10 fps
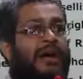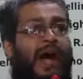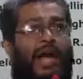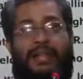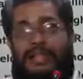
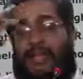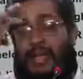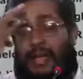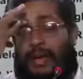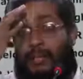I'll
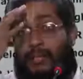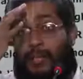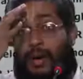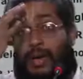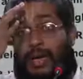say
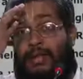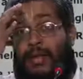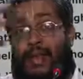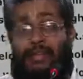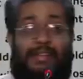bond
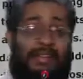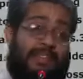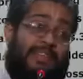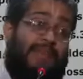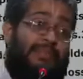valuation
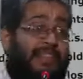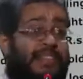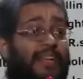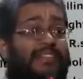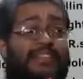chapter
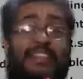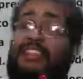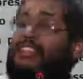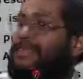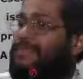itself is
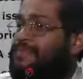easy.